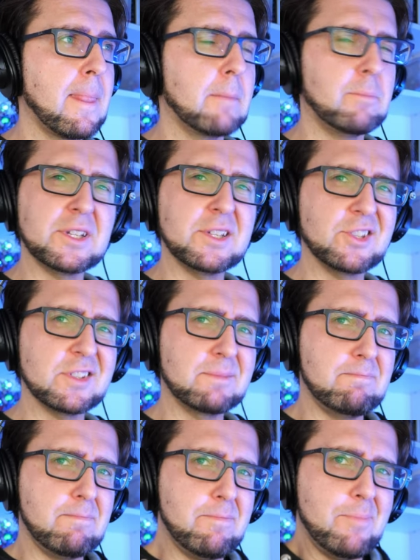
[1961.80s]
But it's
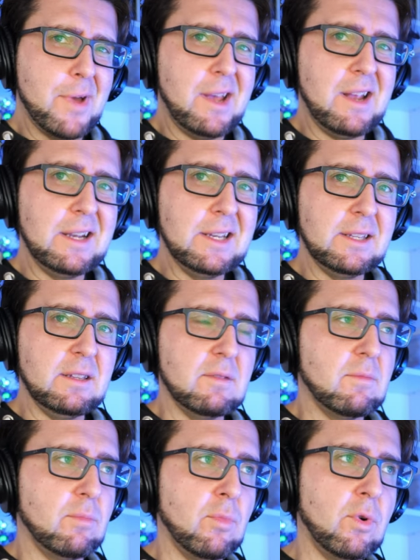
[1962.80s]
just barely
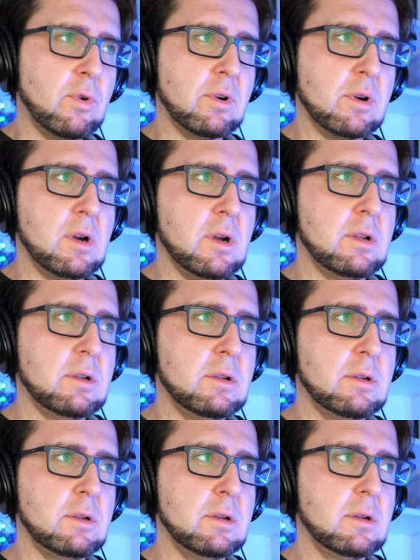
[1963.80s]
more
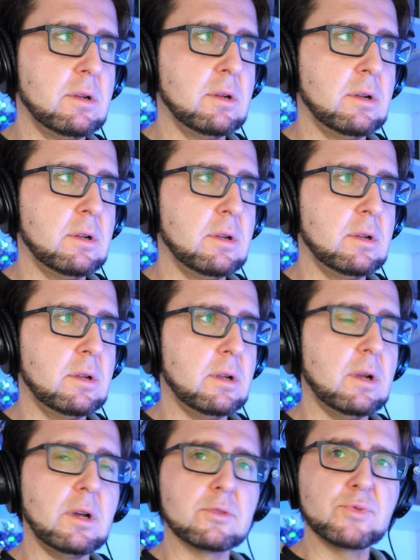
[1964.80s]

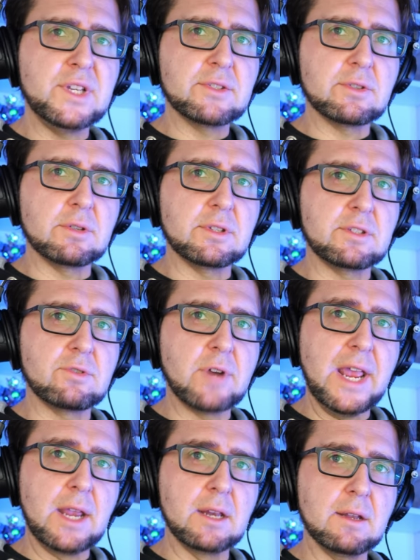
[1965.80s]
a resource
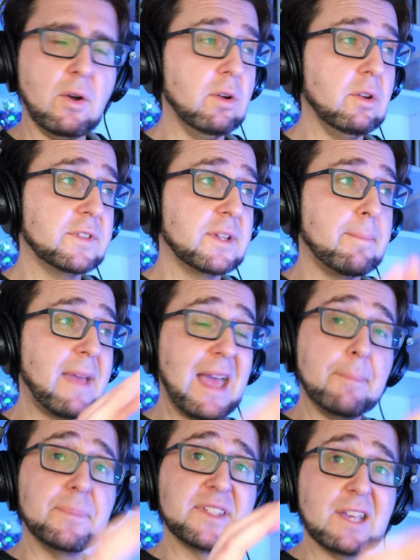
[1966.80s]
drain. All of the
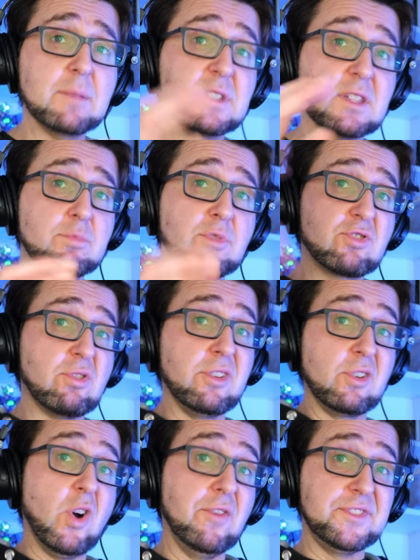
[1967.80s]
map segments that we're
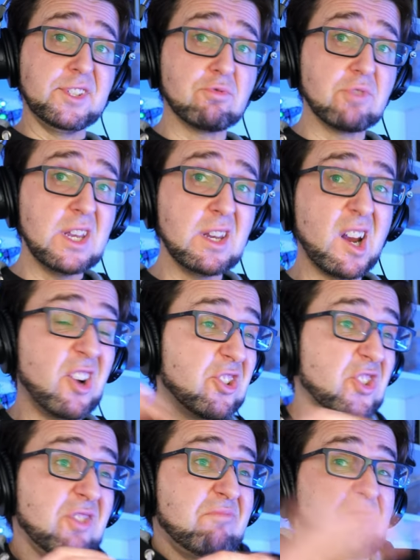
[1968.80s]
drawing off screen are
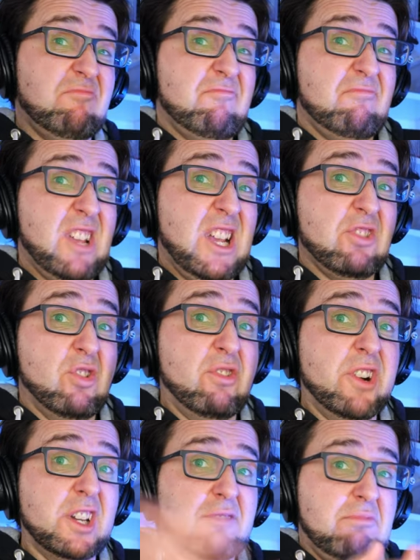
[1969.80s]
just
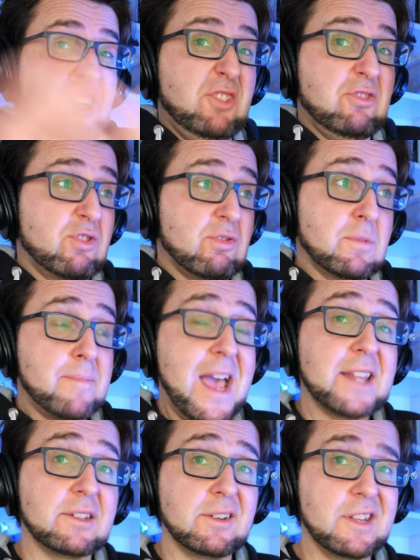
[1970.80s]
ignored. They just don't
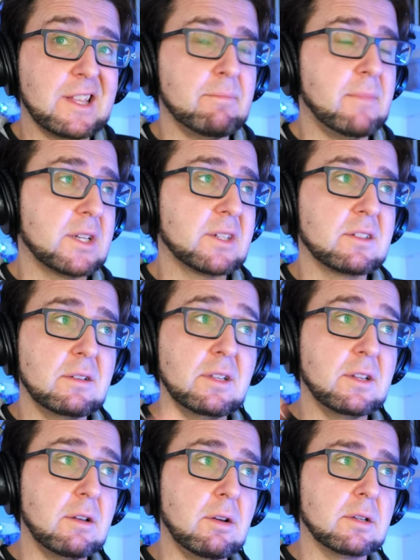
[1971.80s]
matter that much in
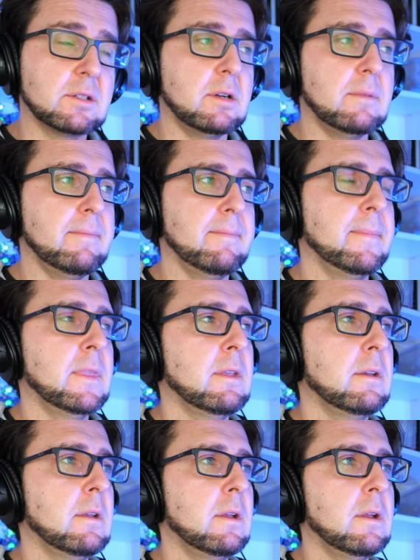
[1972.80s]
the long term.
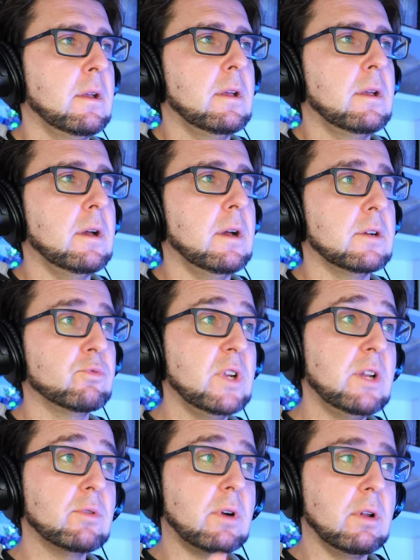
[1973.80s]
Uh,
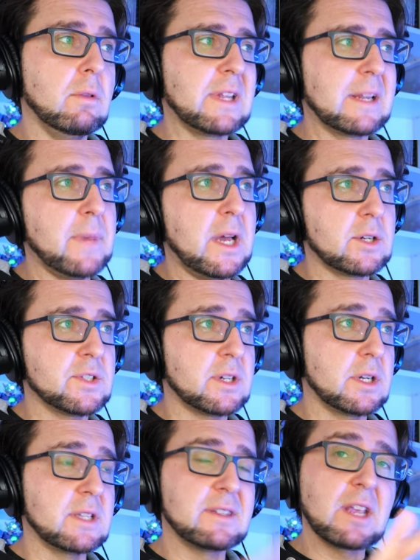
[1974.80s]
really, all that matters are
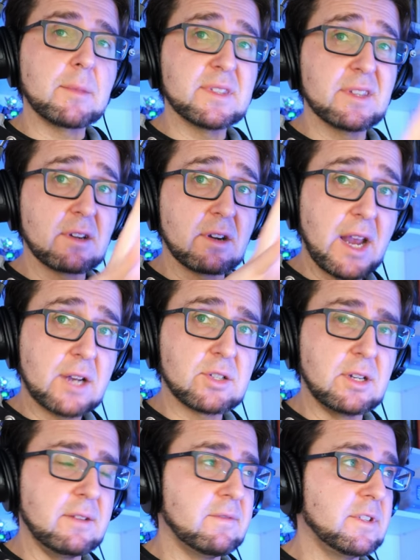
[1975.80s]
the segments that are
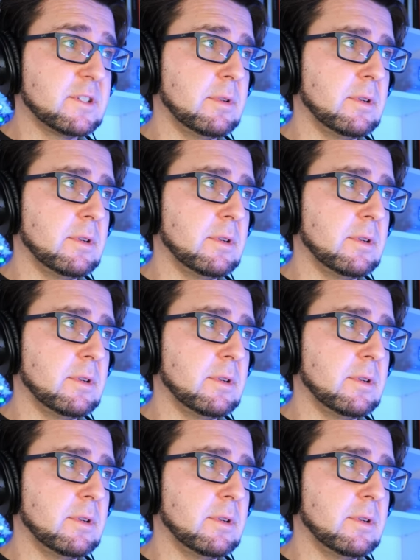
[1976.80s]
actually visible